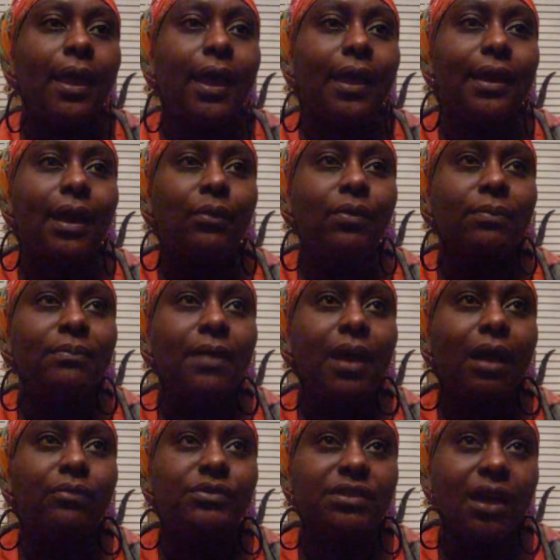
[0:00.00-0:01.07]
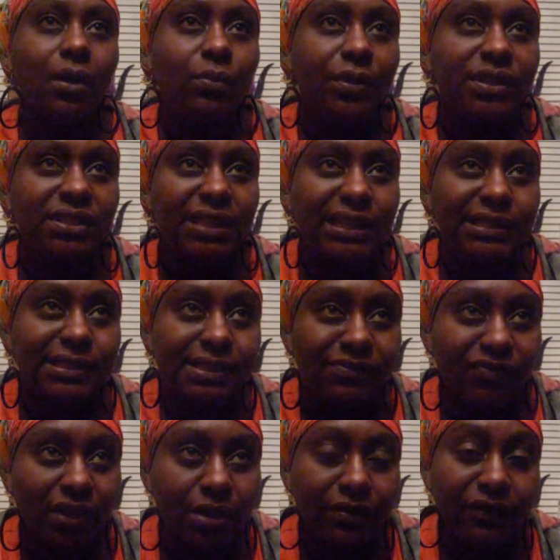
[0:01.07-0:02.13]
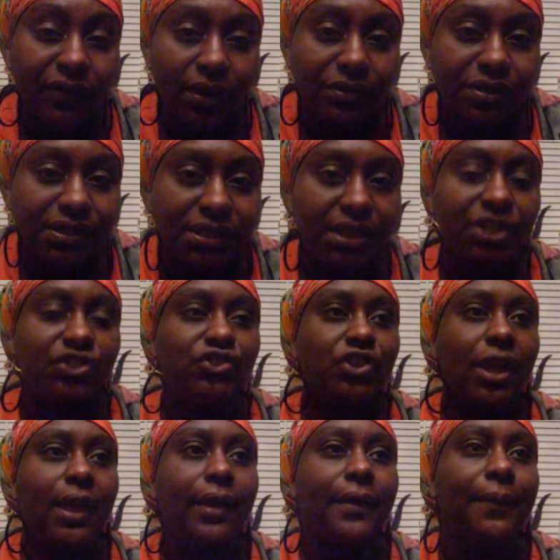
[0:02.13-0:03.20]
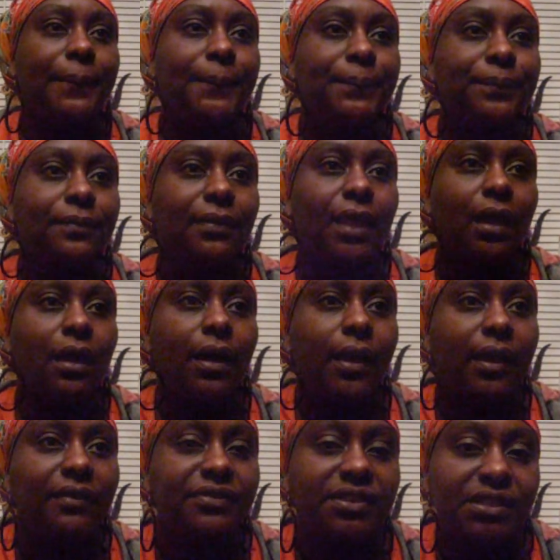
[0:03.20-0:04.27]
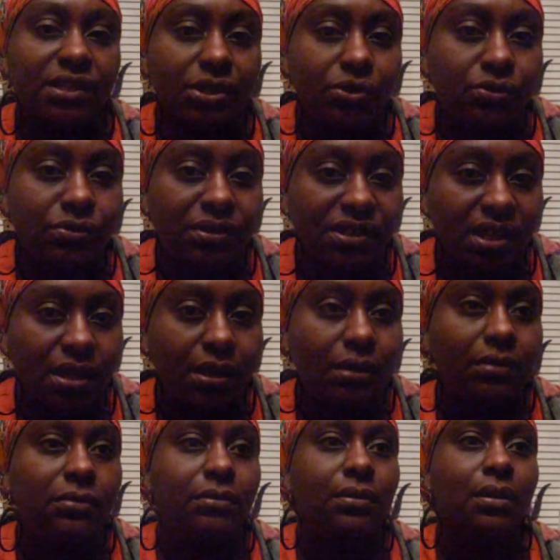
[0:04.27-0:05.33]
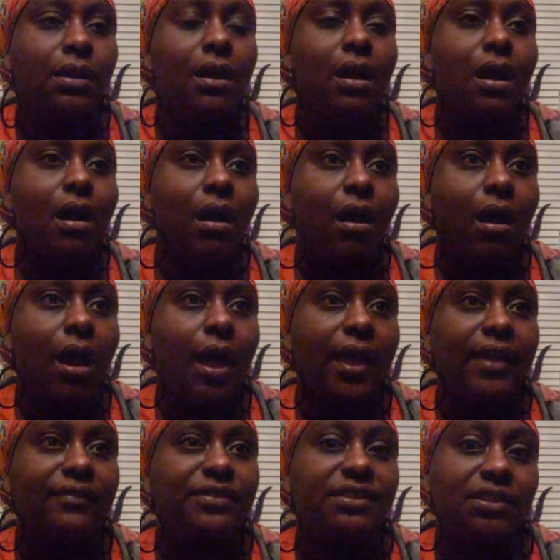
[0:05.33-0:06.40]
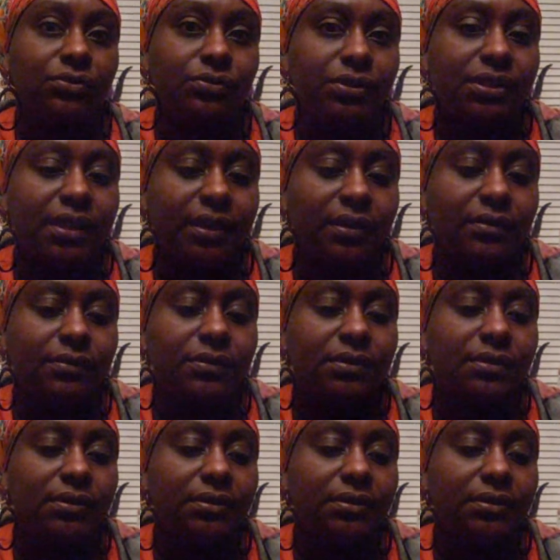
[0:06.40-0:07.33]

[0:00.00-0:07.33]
and I was always a very sick child. I have sickle cell. I have sickle cells.